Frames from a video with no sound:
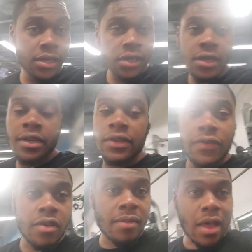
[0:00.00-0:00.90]
You
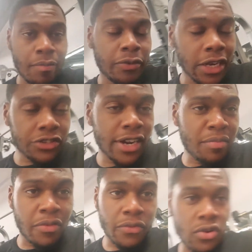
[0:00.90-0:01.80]
feel me? I, I train
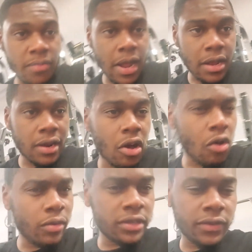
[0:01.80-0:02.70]
to perform, not
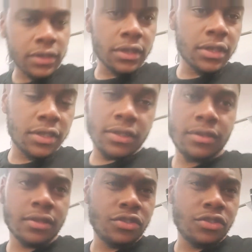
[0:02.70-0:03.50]
always for the looks.